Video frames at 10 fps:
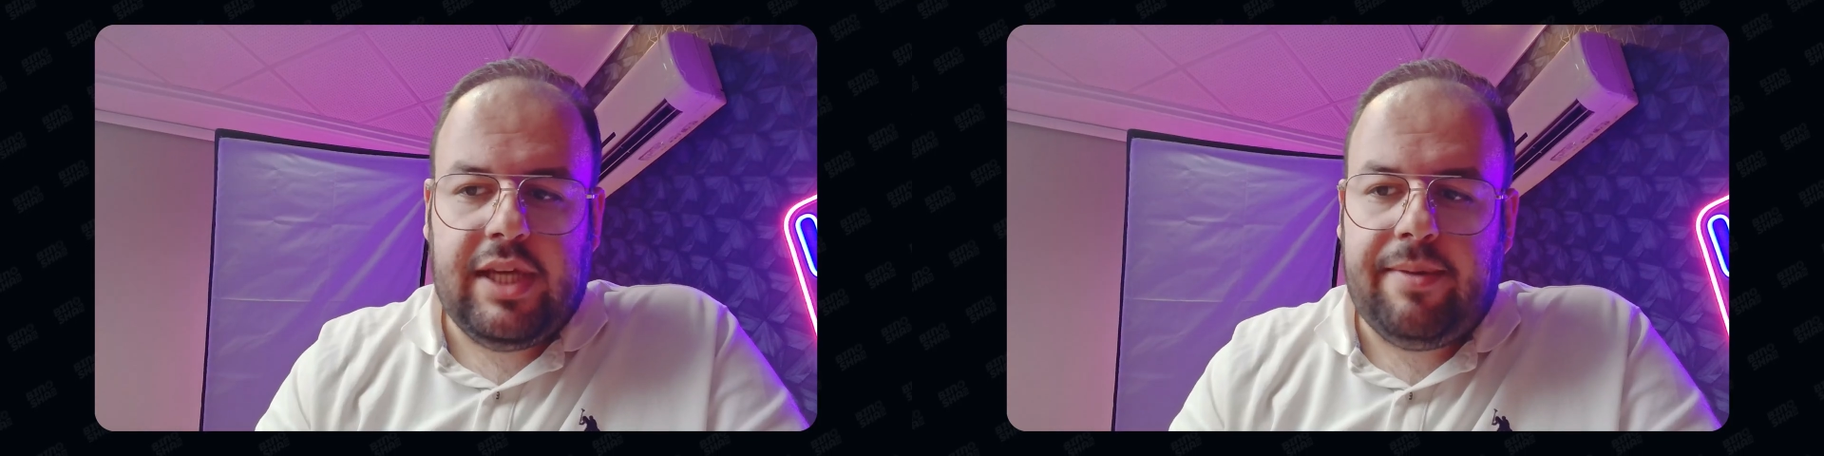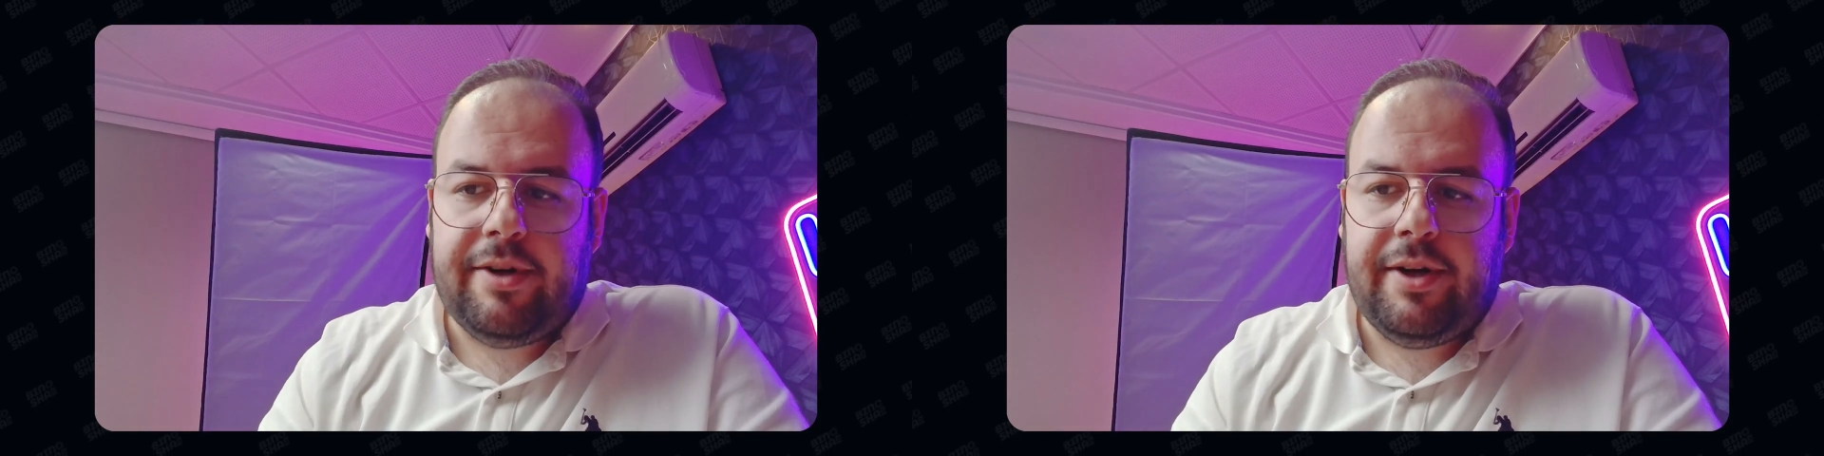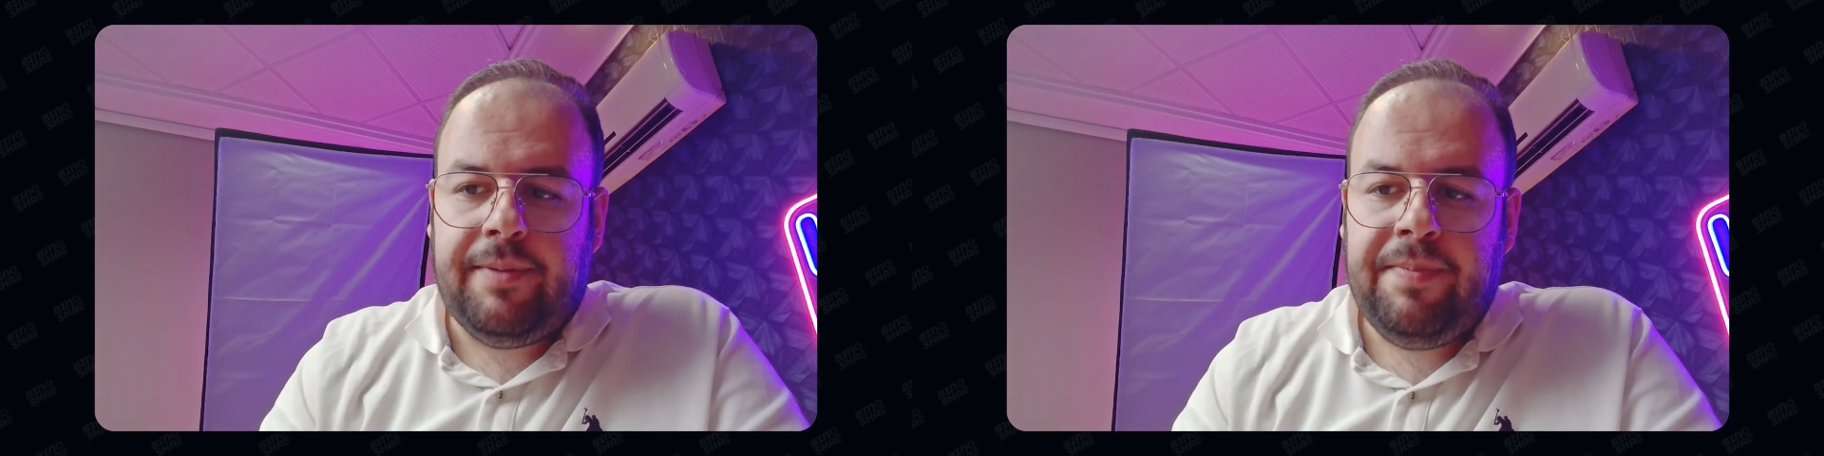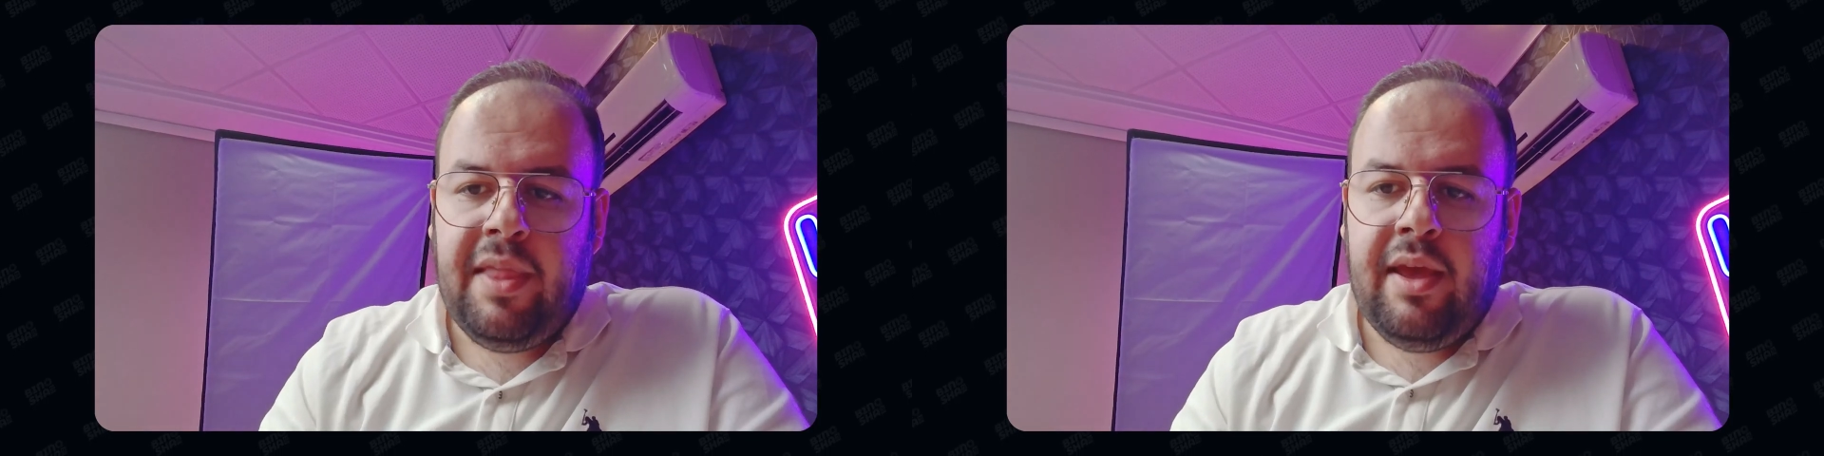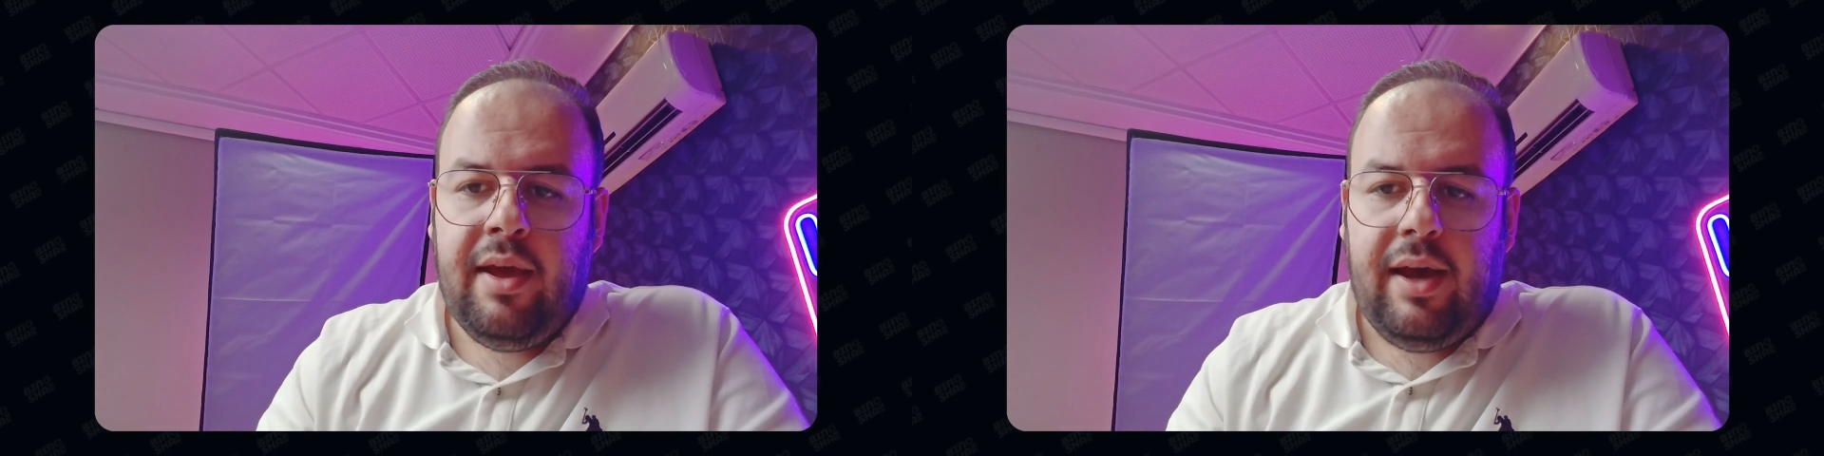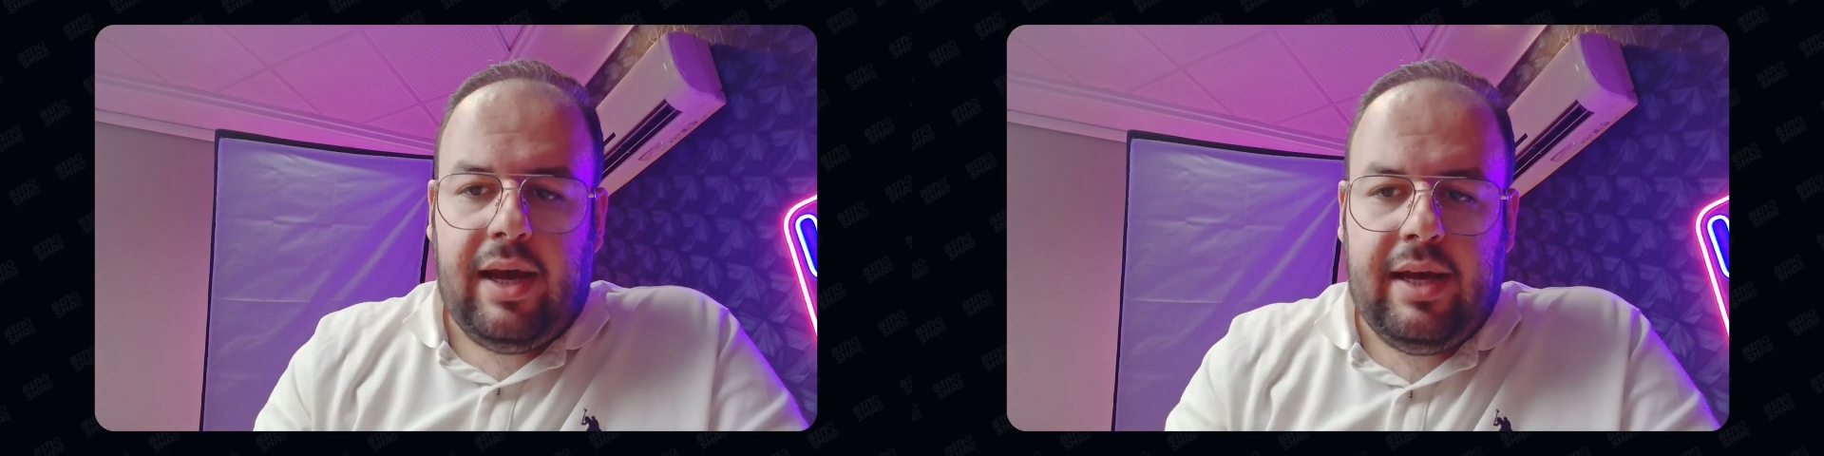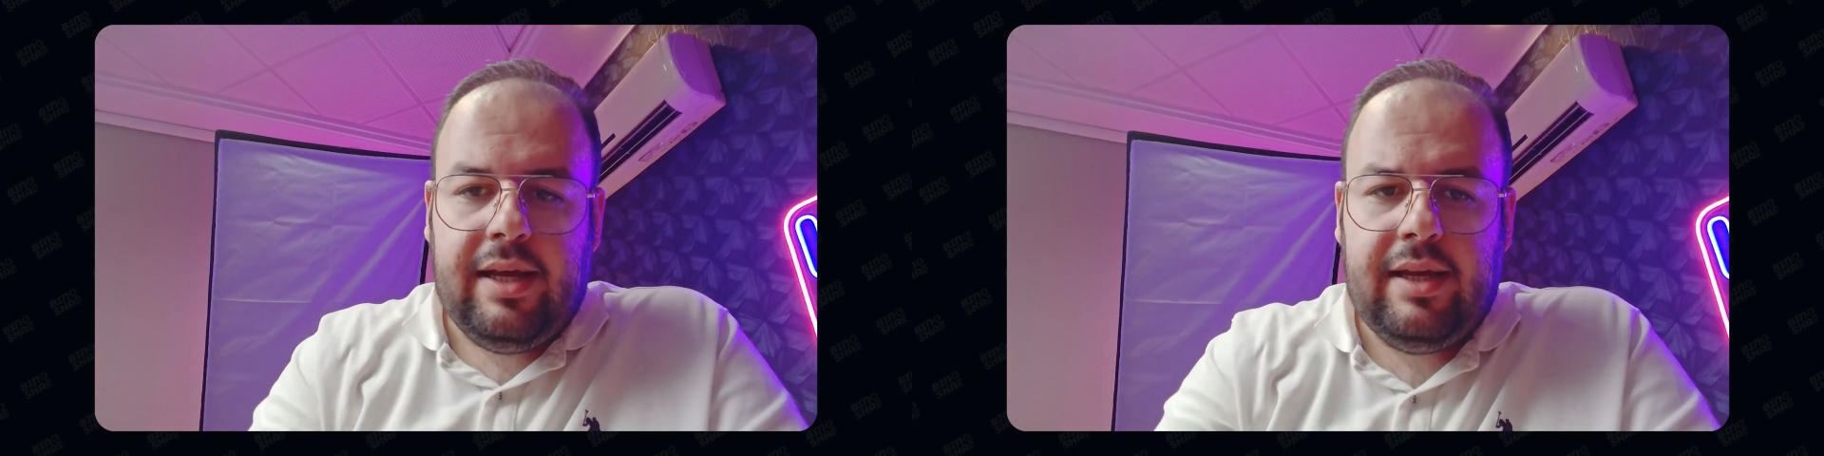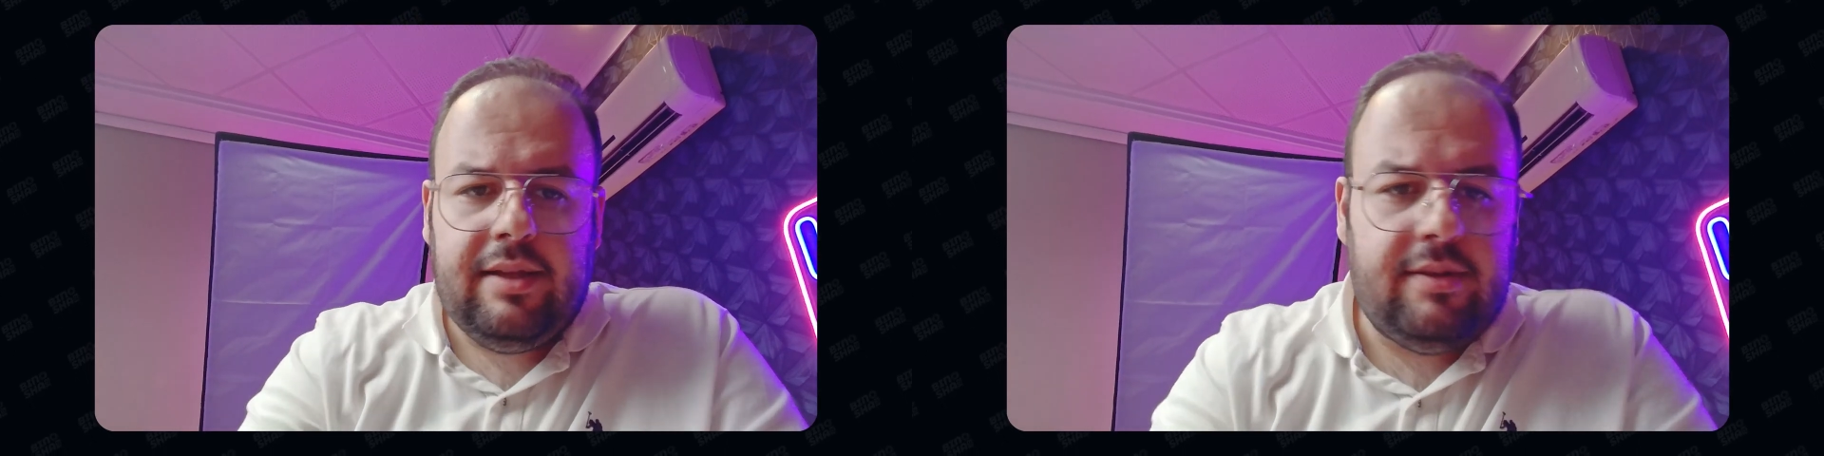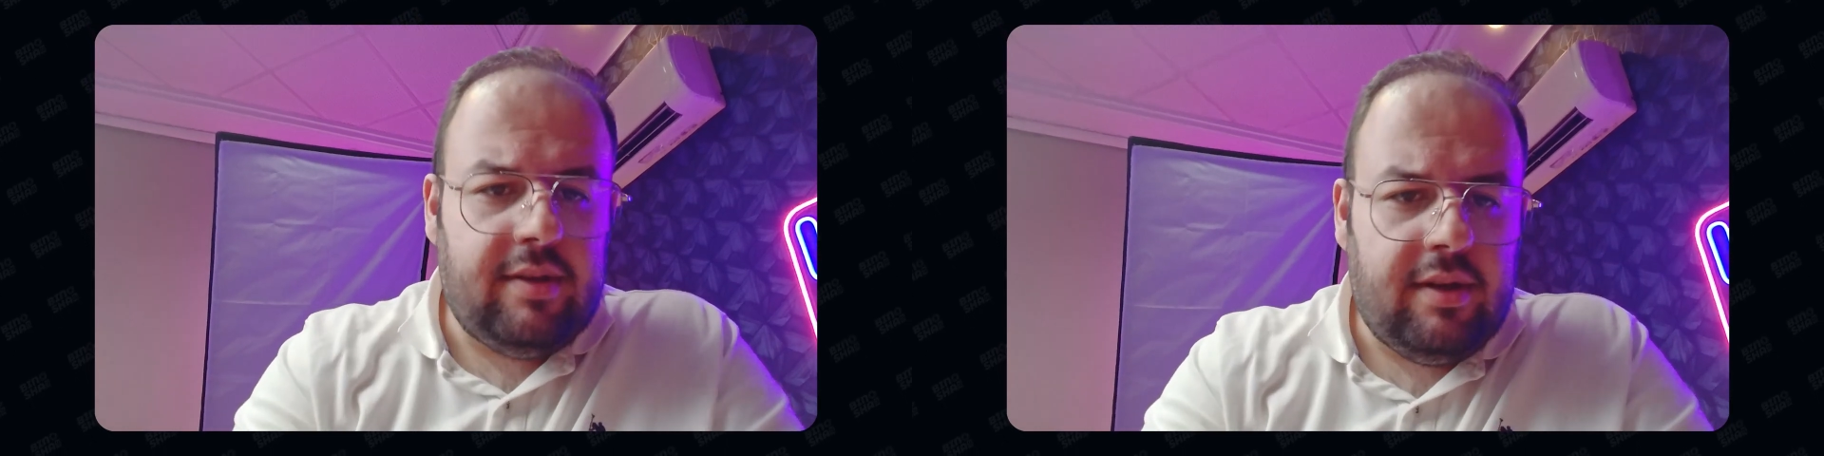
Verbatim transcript: camera, and